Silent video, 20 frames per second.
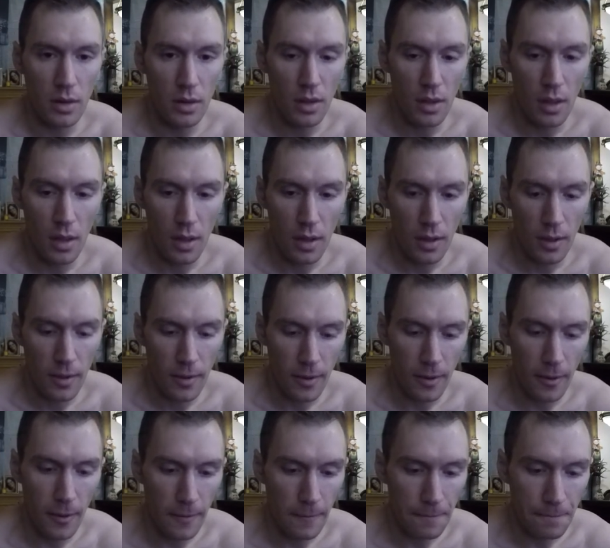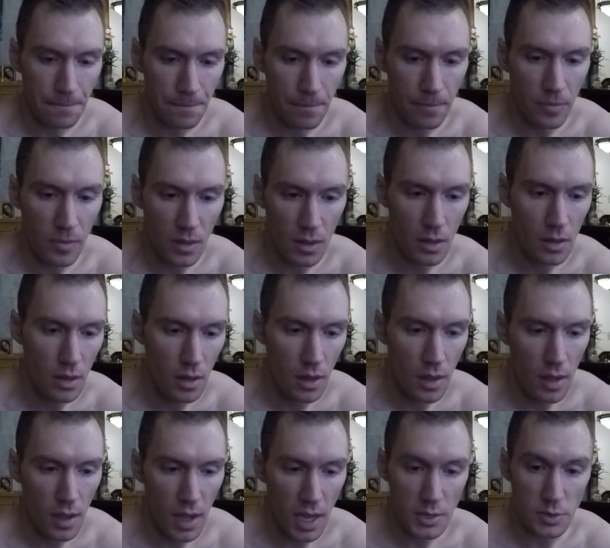Um,
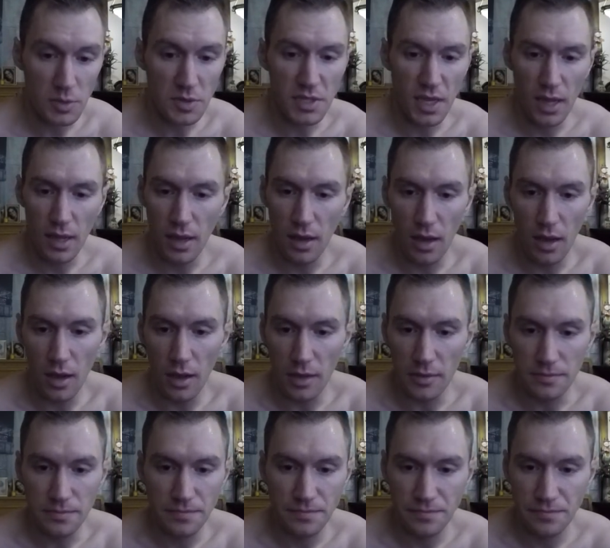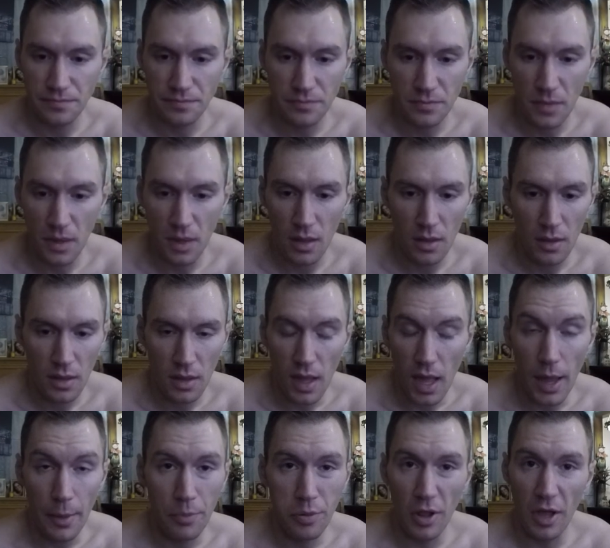I just want to say uh,
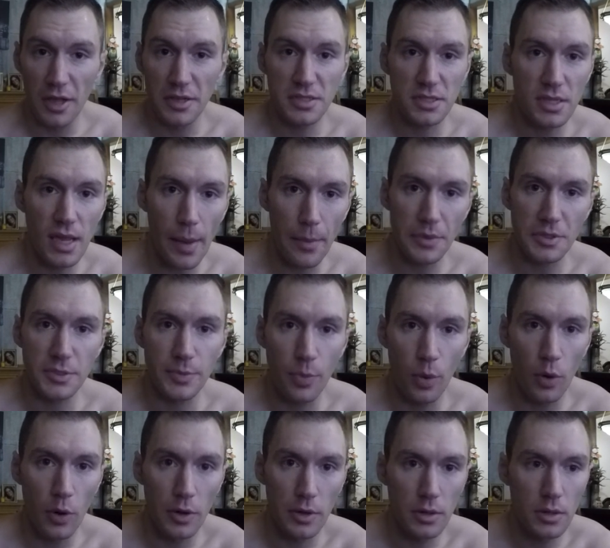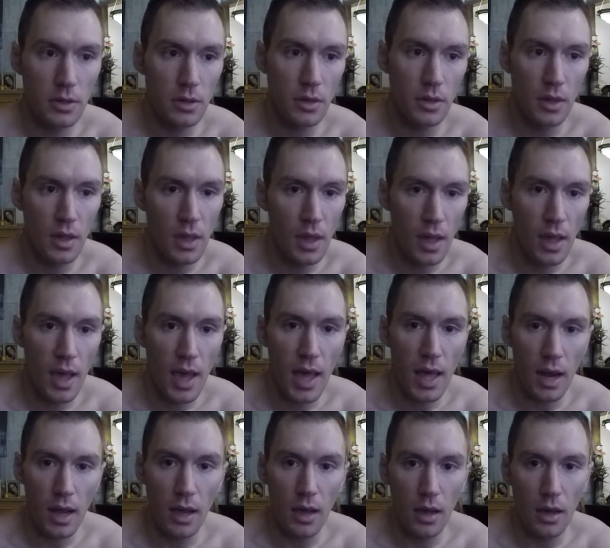A plus Apple support, and
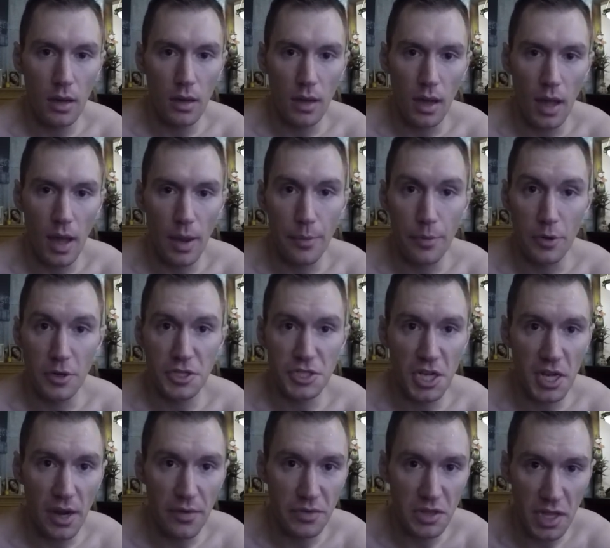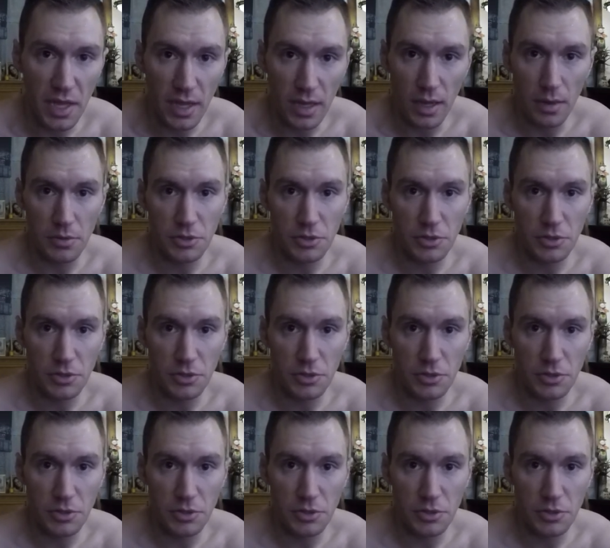uh, I appreciate everything.